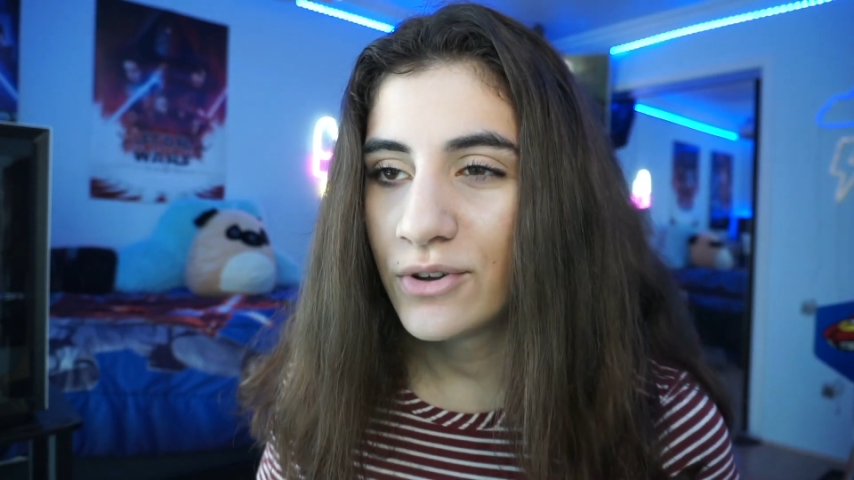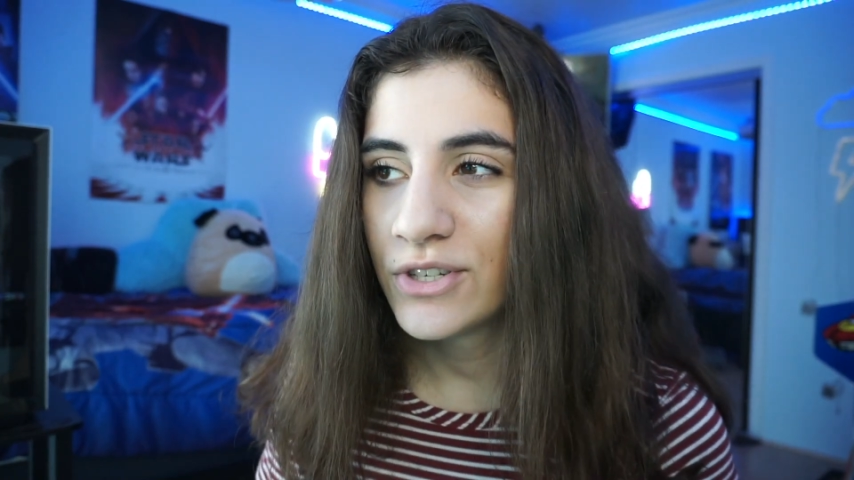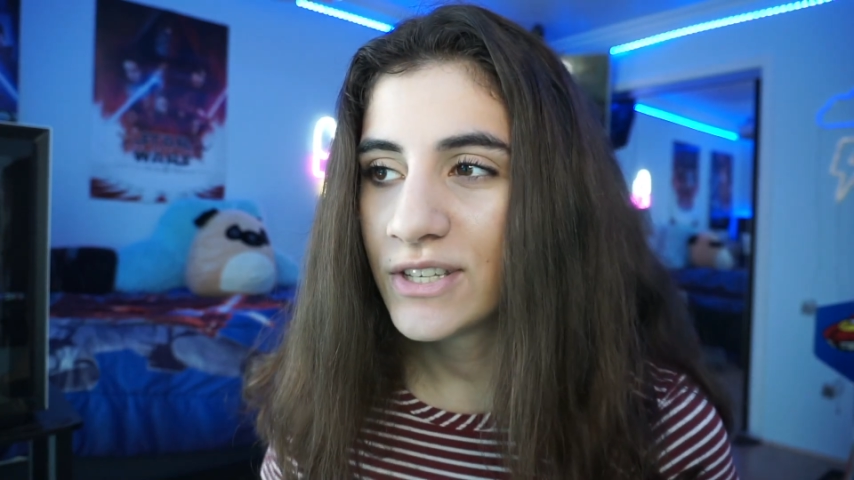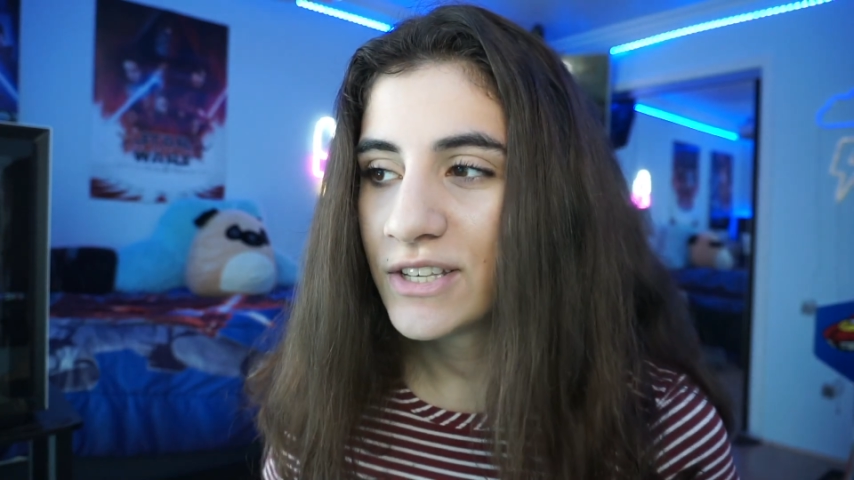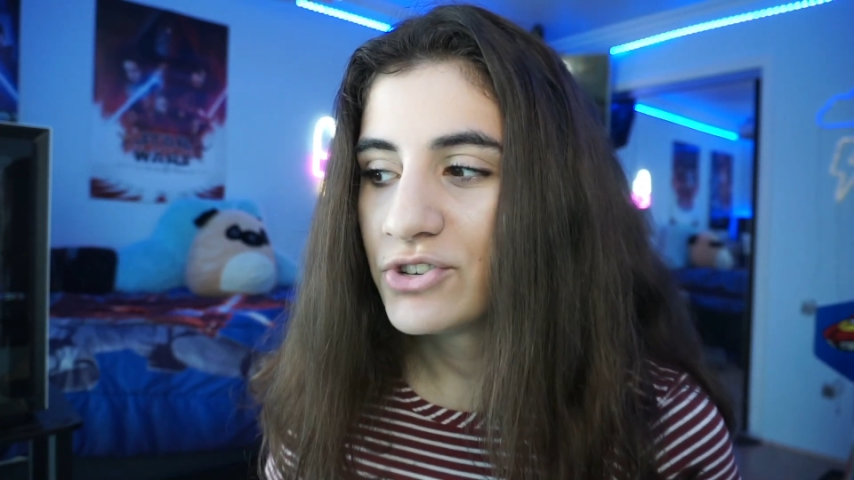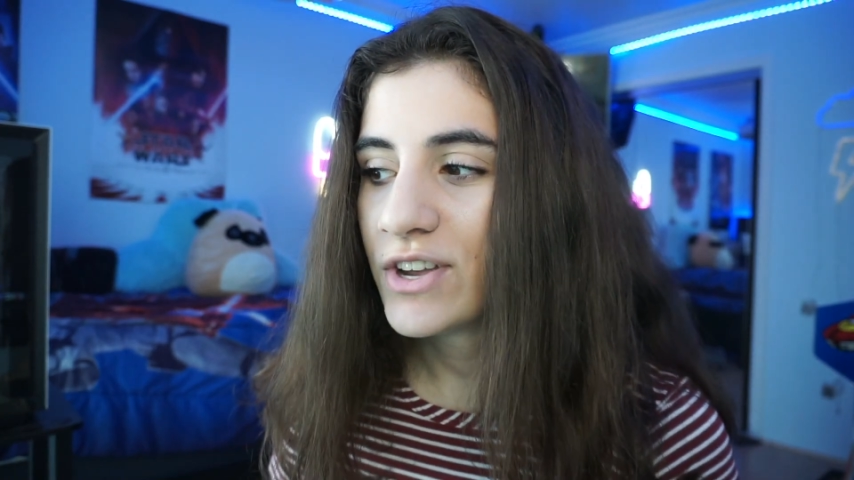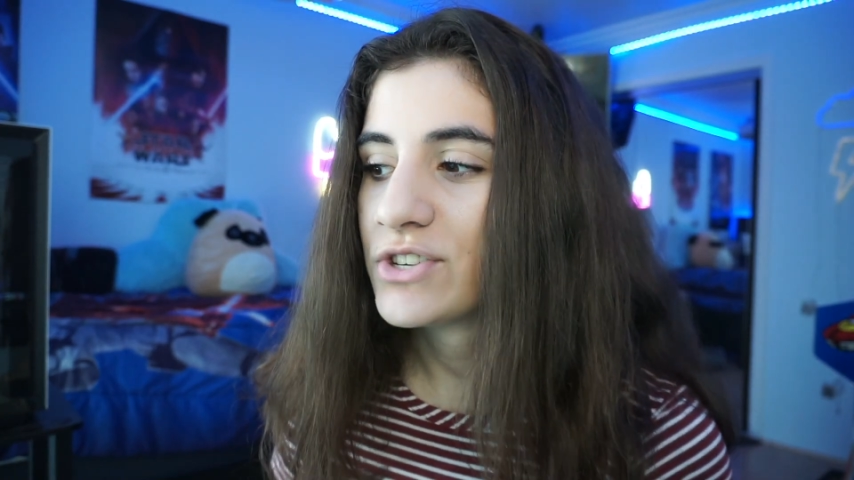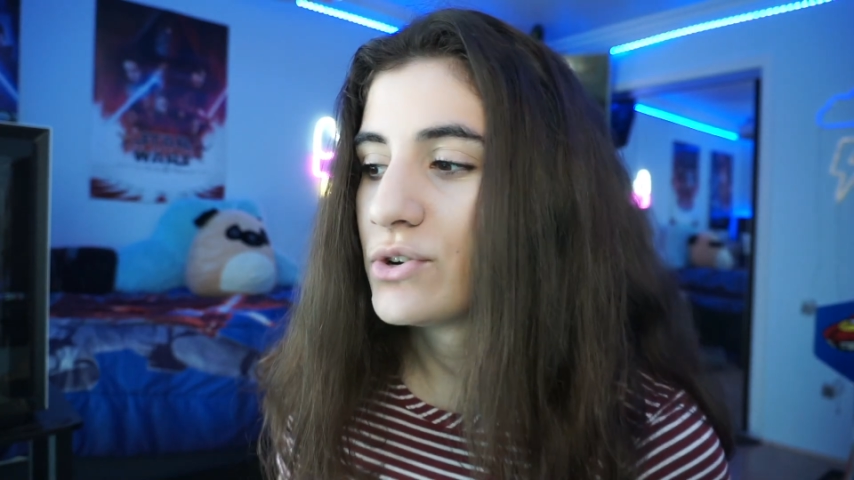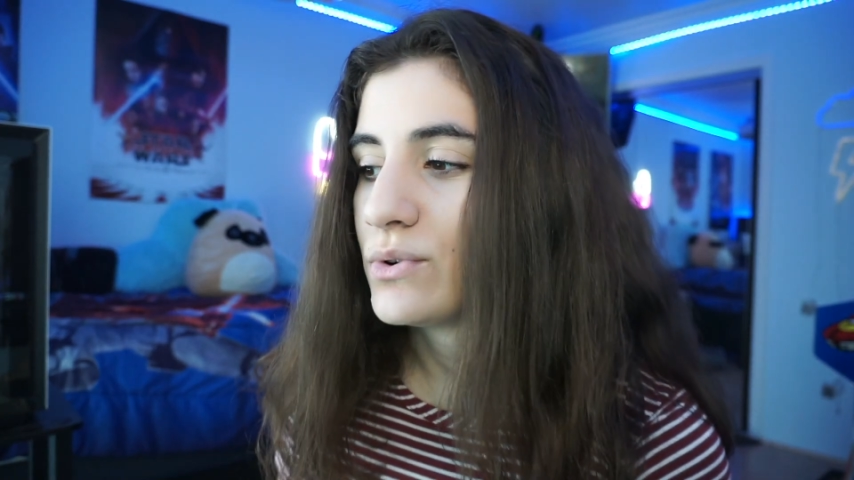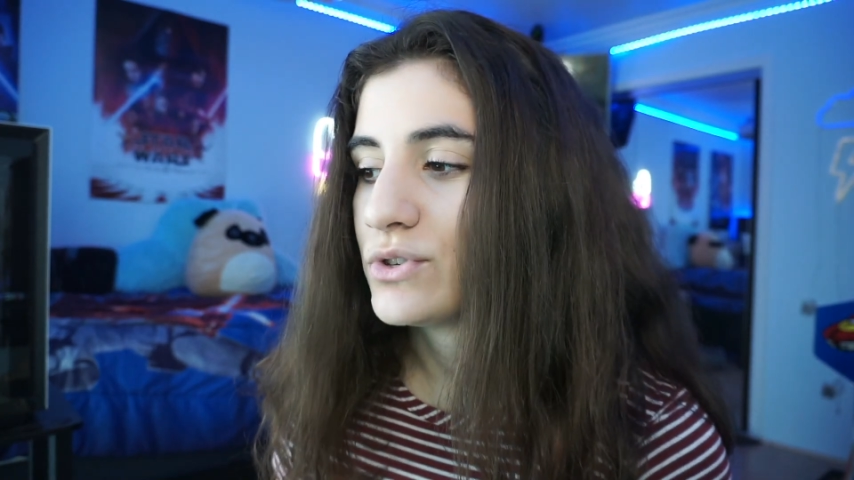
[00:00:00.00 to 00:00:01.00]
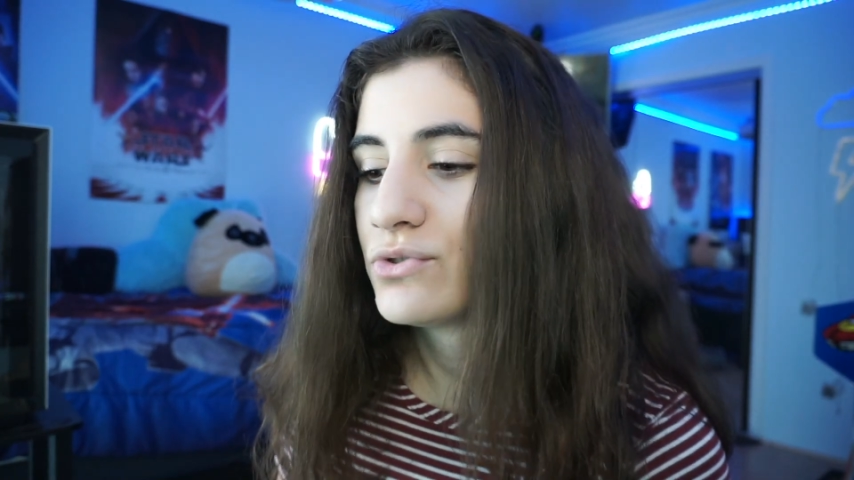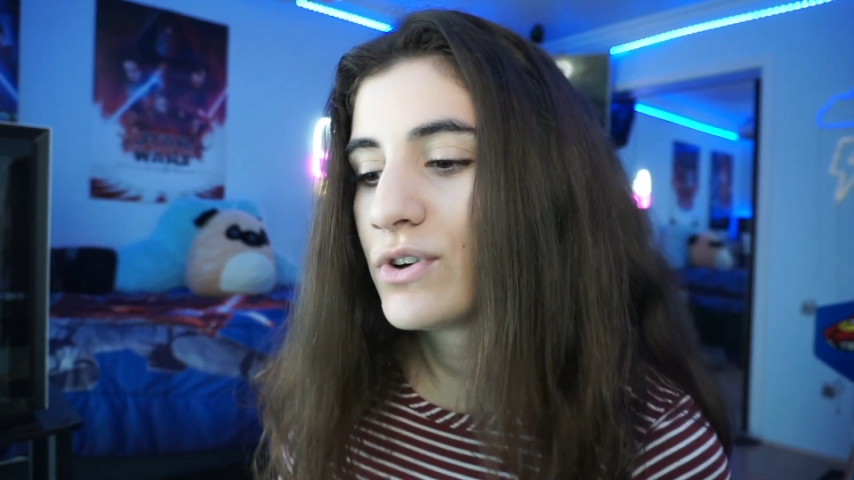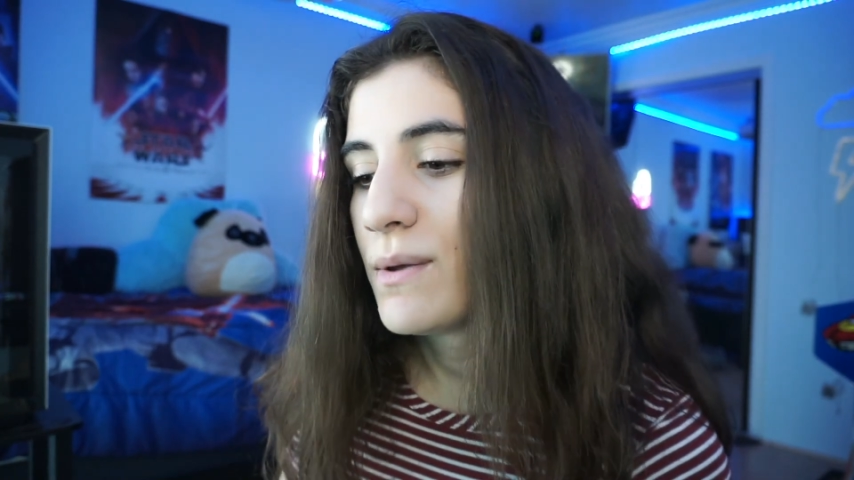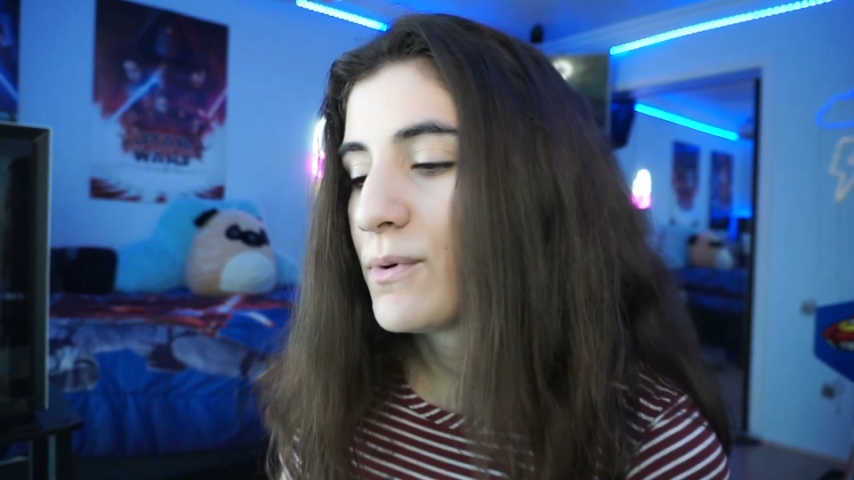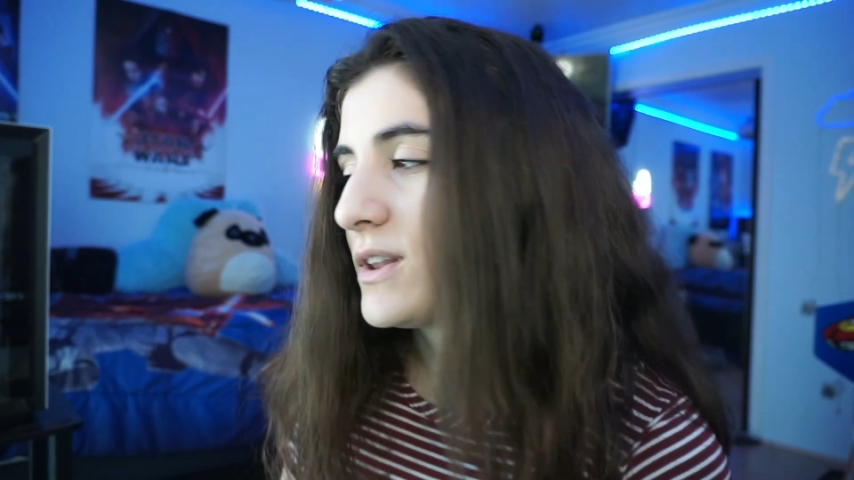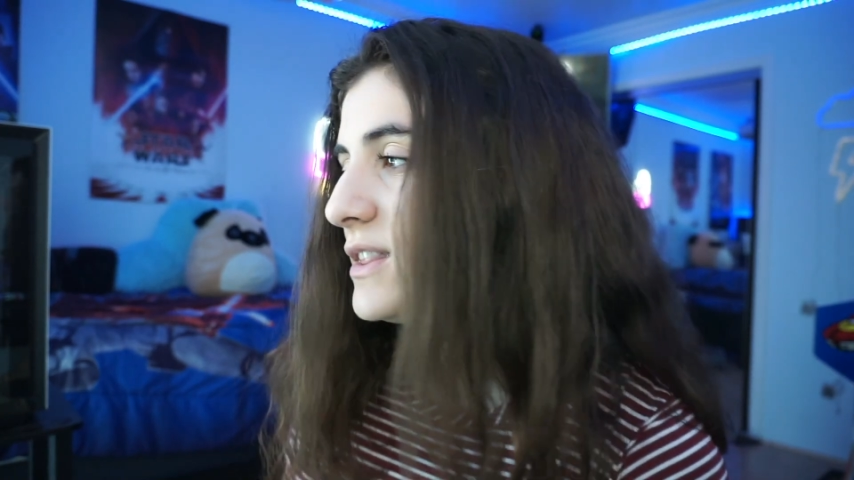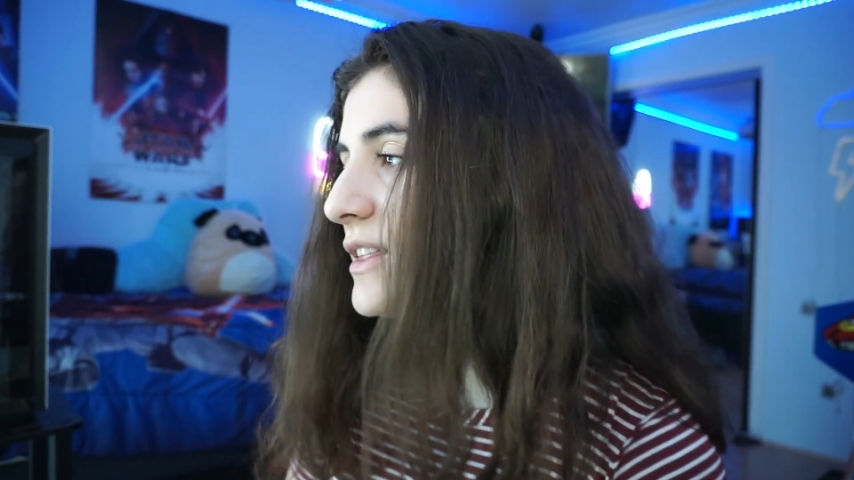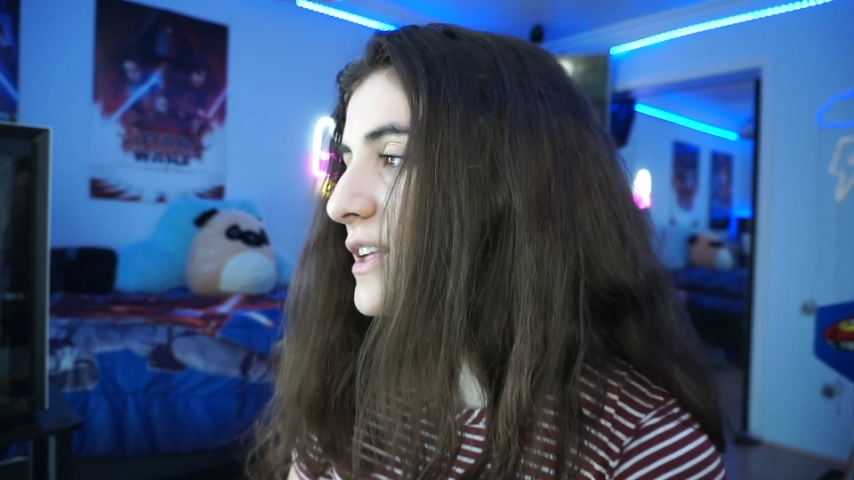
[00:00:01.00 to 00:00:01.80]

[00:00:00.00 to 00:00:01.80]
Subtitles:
I'll just let you guys know on stream or anything